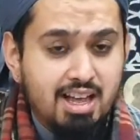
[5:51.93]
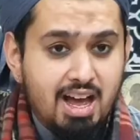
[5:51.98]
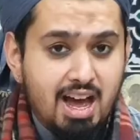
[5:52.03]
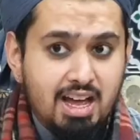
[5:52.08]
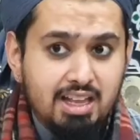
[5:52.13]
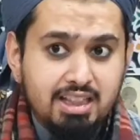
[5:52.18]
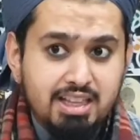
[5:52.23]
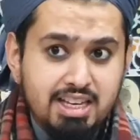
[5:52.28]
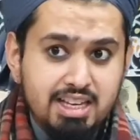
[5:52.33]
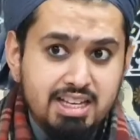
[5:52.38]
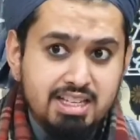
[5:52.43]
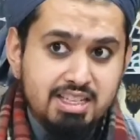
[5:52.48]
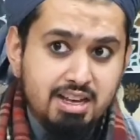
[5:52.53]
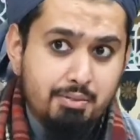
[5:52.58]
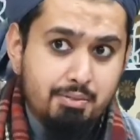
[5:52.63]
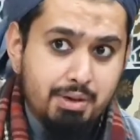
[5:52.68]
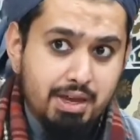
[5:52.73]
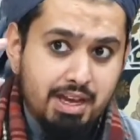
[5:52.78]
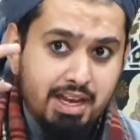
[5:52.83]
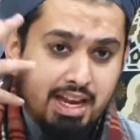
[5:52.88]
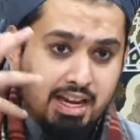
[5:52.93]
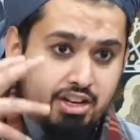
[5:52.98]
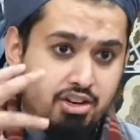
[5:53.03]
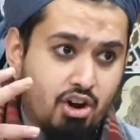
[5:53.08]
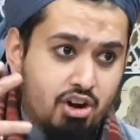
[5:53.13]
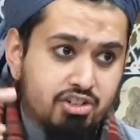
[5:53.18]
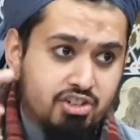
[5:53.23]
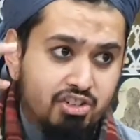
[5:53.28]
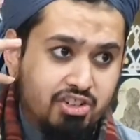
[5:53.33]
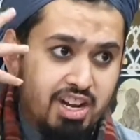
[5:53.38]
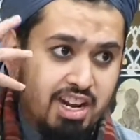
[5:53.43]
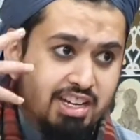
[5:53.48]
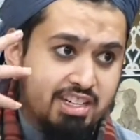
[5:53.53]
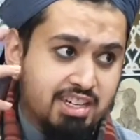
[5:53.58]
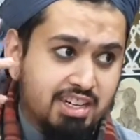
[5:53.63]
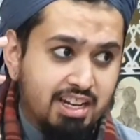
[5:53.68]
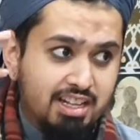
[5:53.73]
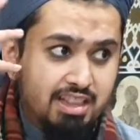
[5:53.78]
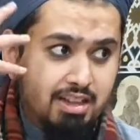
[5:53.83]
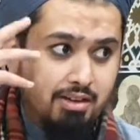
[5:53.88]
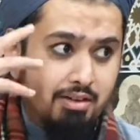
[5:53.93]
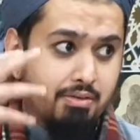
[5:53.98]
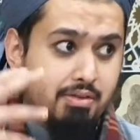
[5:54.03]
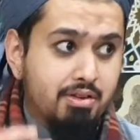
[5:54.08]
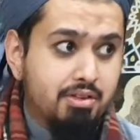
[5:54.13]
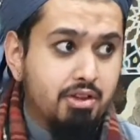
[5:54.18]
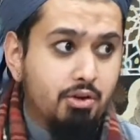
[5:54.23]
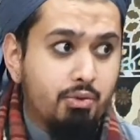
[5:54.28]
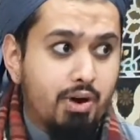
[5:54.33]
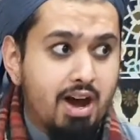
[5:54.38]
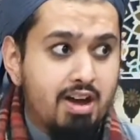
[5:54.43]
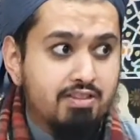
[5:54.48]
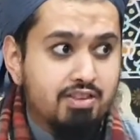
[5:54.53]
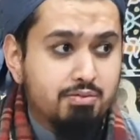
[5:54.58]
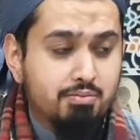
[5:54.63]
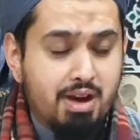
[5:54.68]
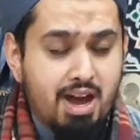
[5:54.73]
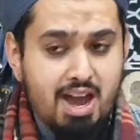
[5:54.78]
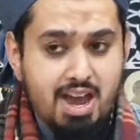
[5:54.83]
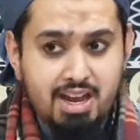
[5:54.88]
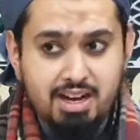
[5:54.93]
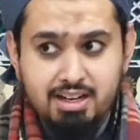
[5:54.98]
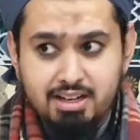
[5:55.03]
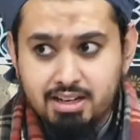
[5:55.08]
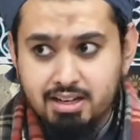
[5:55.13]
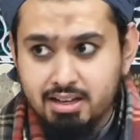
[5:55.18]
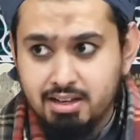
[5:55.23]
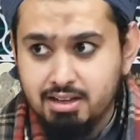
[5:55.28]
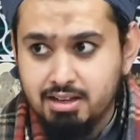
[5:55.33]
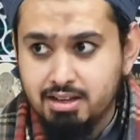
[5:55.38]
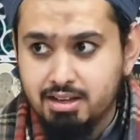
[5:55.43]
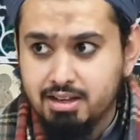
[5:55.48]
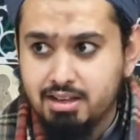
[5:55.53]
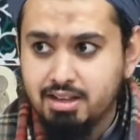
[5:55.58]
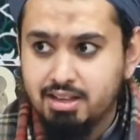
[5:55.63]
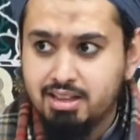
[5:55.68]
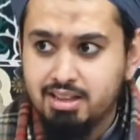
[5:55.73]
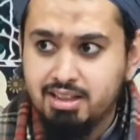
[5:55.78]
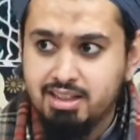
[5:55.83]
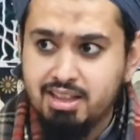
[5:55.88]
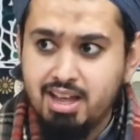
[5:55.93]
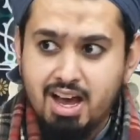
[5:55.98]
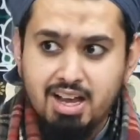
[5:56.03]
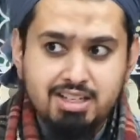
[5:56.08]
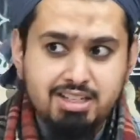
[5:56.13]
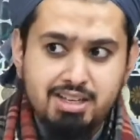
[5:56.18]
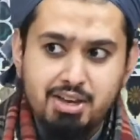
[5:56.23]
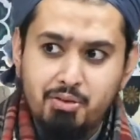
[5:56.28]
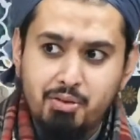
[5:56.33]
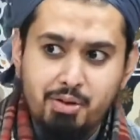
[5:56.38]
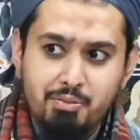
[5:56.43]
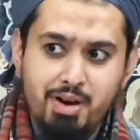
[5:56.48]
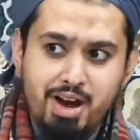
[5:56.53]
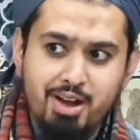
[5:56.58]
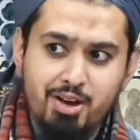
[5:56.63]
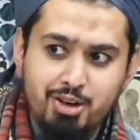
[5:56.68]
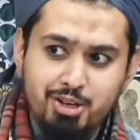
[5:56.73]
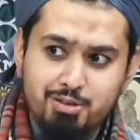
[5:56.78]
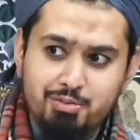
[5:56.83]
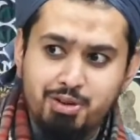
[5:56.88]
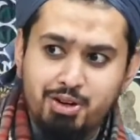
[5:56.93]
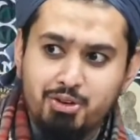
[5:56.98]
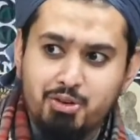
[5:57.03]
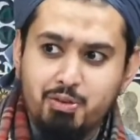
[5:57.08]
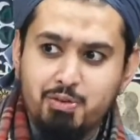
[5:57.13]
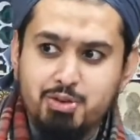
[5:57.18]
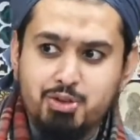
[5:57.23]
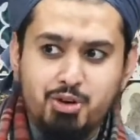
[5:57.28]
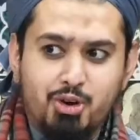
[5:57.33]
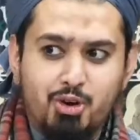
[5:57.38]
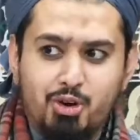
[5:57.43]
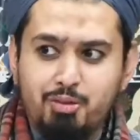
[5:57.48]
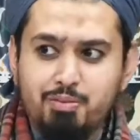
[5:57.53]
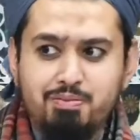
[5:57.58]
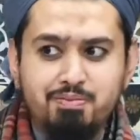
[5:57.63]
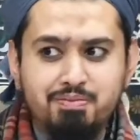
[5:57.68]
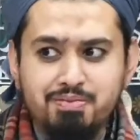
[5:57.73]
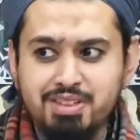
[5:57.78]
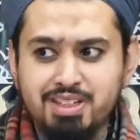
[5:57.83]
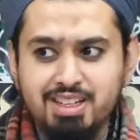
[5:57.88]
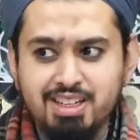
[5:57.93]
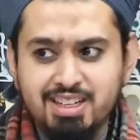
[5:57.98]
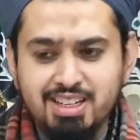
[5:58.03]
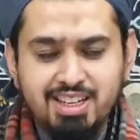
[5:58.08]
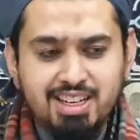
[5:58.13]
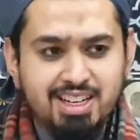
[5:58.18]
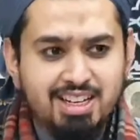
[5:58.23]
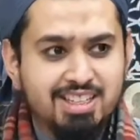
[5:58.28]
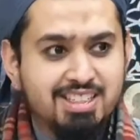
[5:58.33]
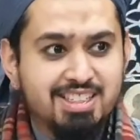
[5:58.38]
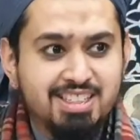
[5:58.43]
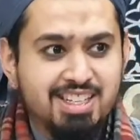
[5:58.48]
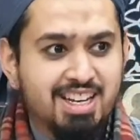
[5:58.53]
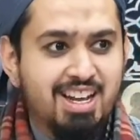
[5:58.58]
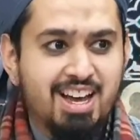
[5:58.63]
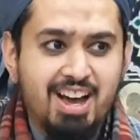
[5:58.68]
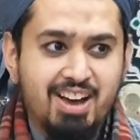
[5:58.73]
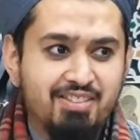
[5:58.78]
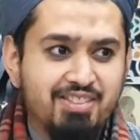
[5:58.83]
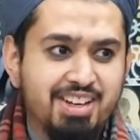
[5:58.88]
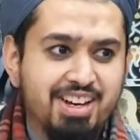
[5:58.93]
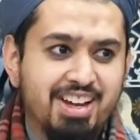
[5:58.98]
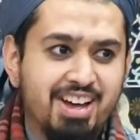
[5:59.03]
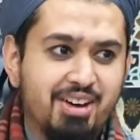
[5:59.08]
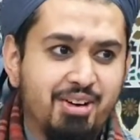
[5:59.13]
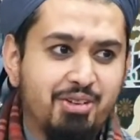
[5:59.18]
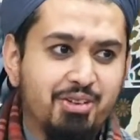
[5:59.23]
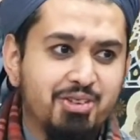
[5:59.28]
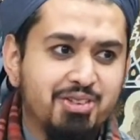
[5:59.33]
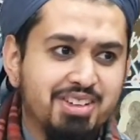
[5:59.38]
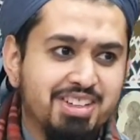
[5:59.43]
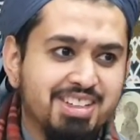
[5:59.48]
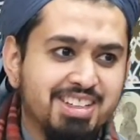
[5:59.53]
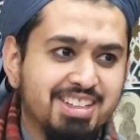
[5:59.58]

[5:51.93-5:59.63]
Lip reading: and these are being indoctrinated in the wife's mind. That's it. When my husband comes home, he's going to have it now.